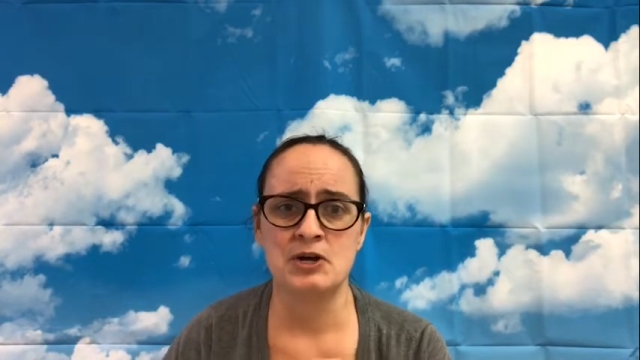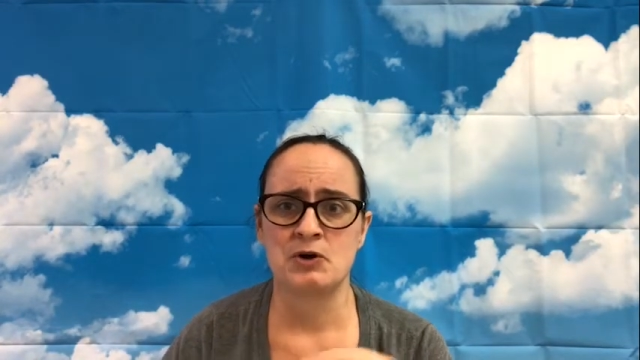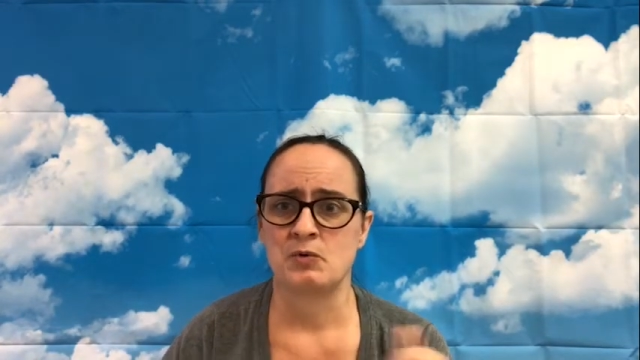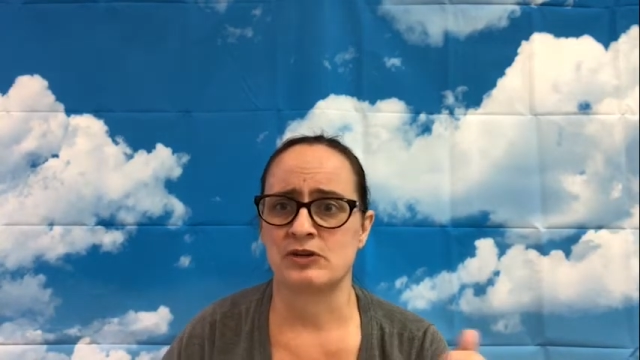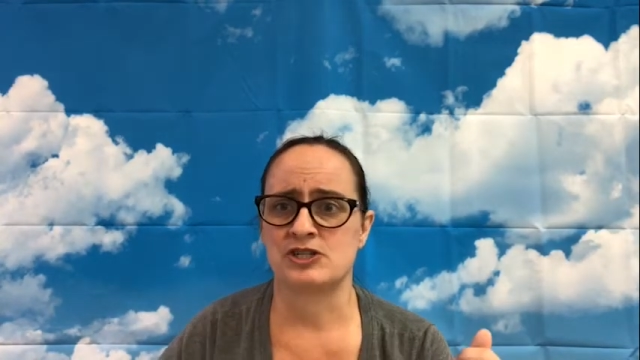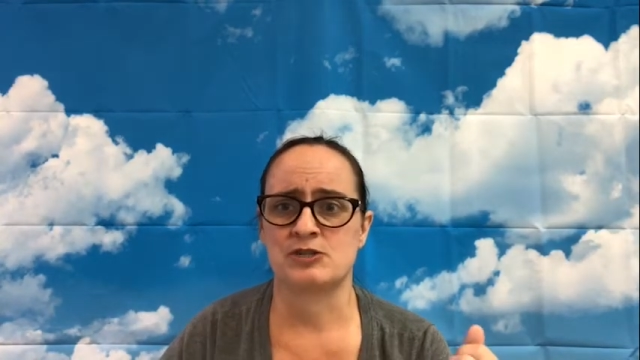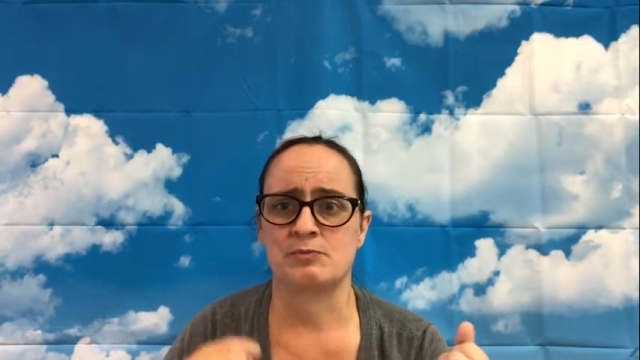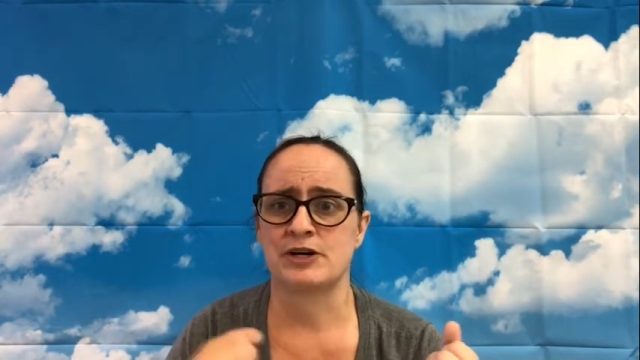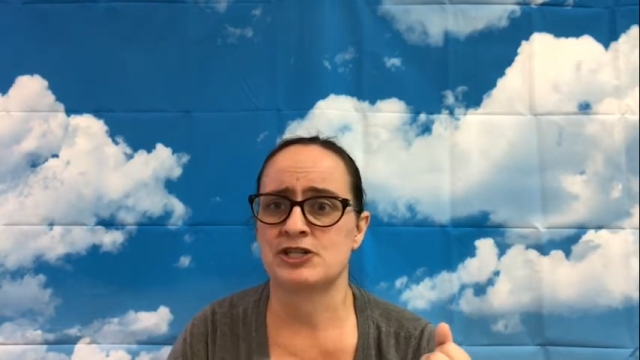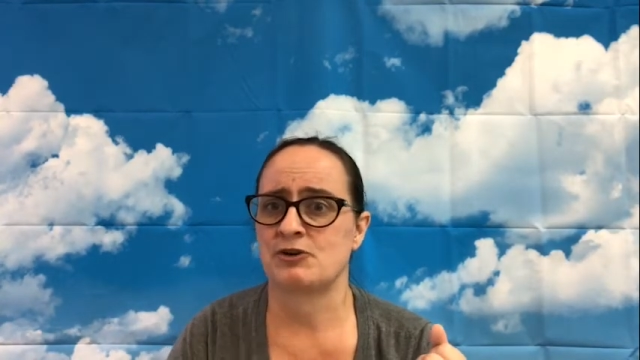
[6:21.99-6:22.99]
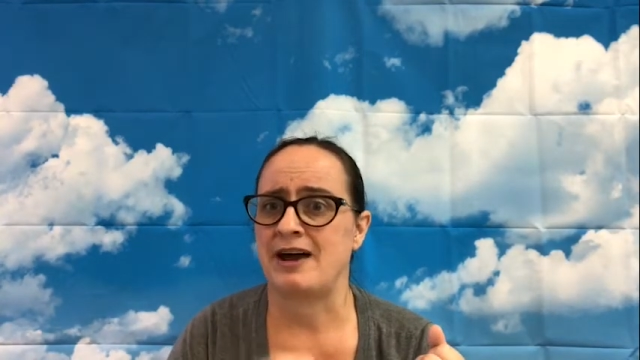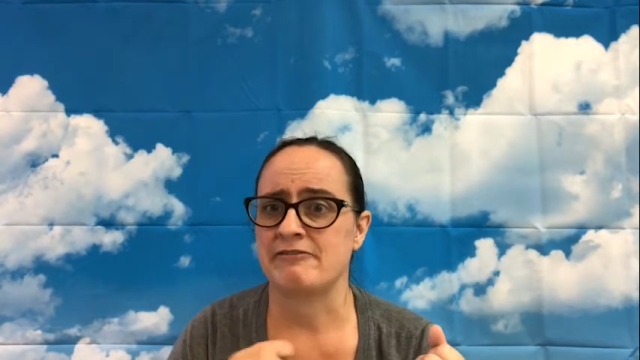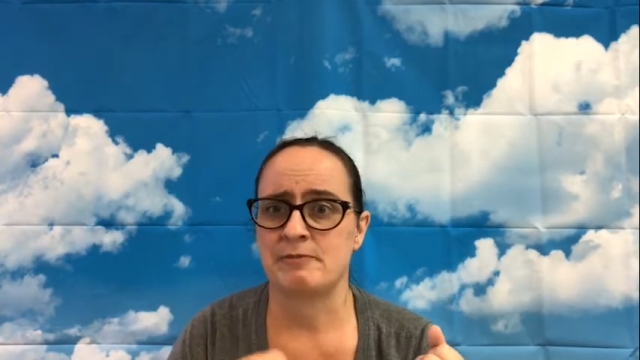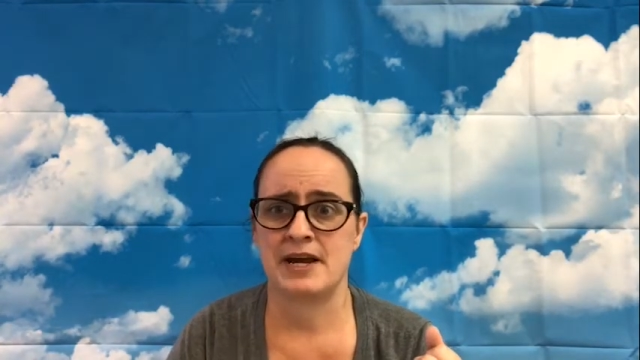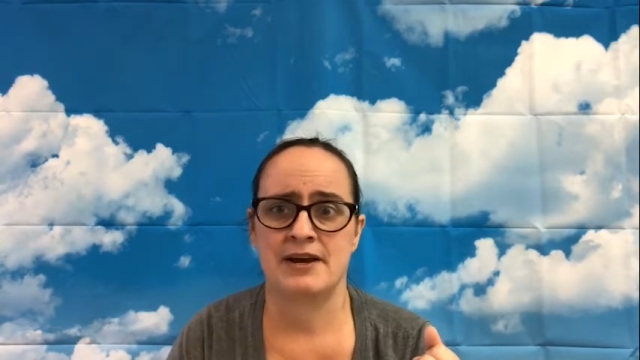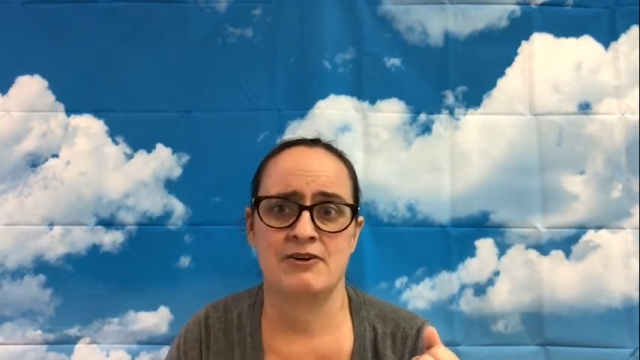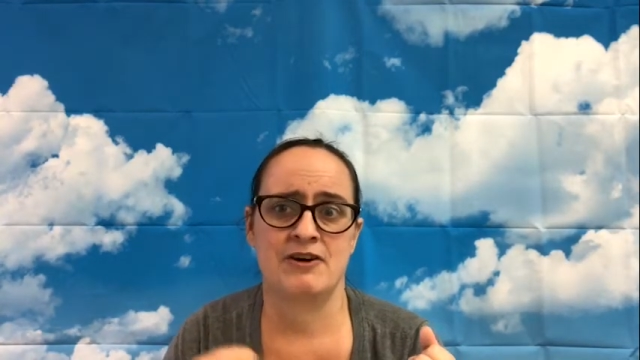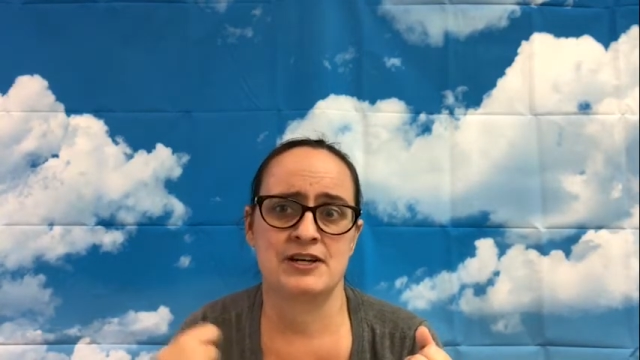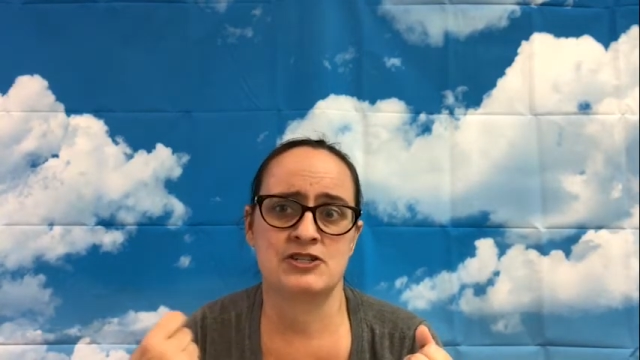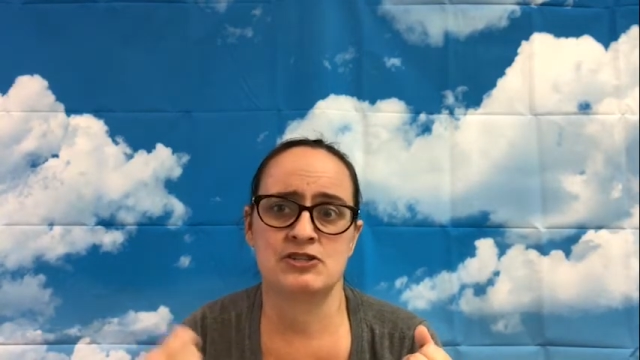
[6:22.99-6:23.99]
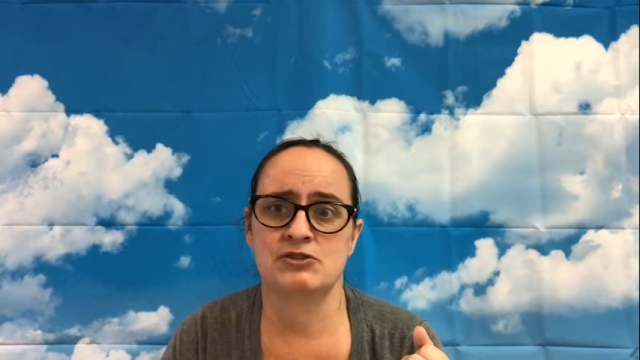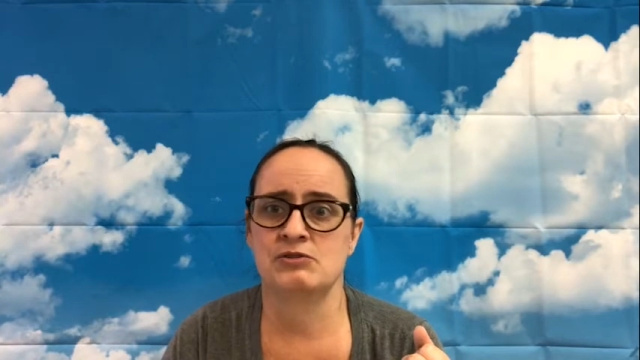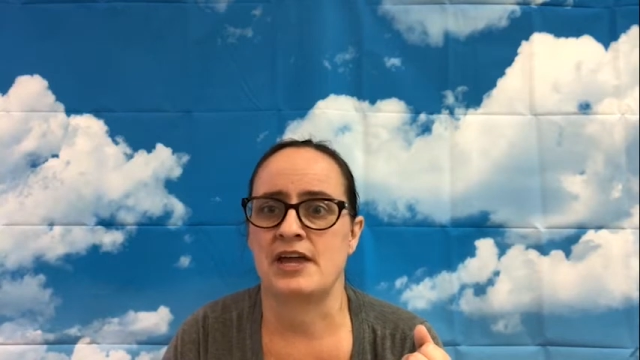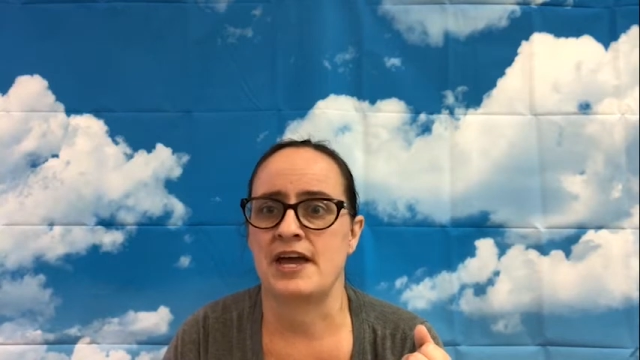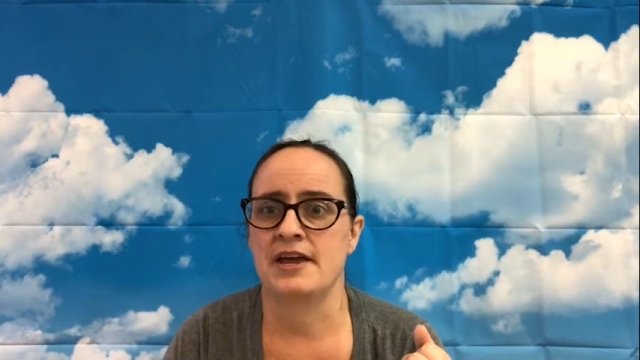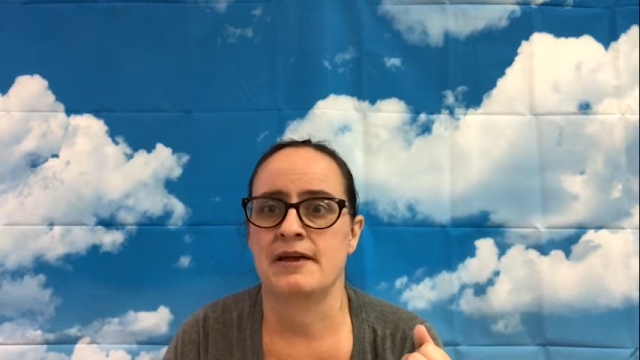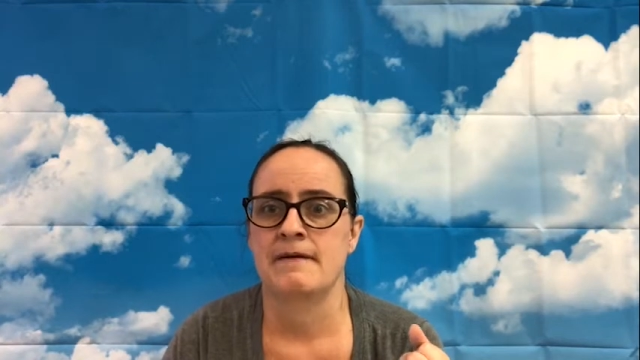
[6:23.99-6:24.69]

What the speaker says: We'll just brush craft paint onto like